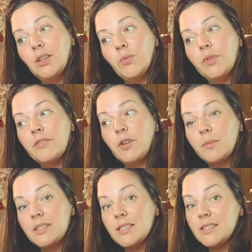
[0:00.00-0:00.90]
when the
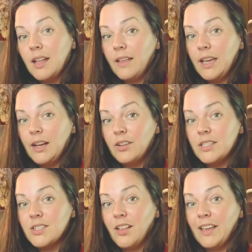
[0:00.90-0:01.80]
pharmacies sell out,
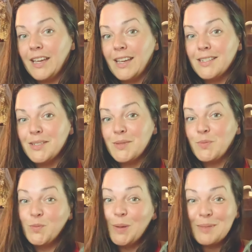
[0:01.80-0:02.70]
it's not like I can just
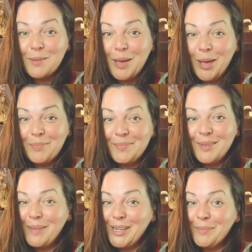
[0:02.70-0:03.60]
whip some up.
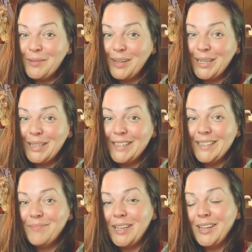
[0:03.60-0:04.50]
It may not be ready.
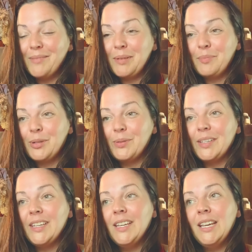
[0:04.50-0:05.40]
It may not be brewed.
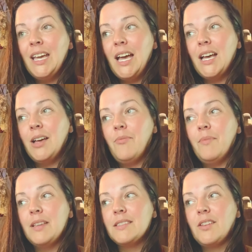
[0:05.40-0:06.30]

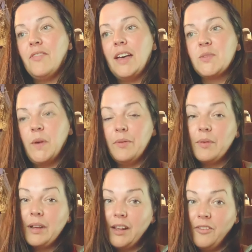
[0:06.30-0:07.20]
So that's why we
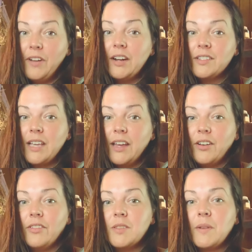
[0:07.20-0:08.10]
ran out of Fire
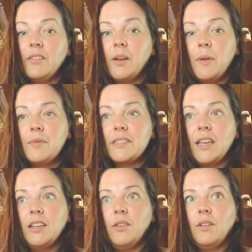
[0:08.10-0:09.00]
Cider. There's been a lot of people
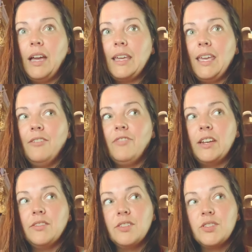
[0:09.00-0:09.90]
say, you know, I can't
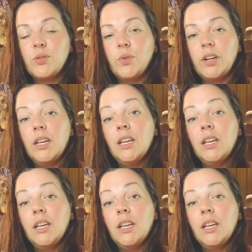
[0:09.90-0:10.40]
find it in the store.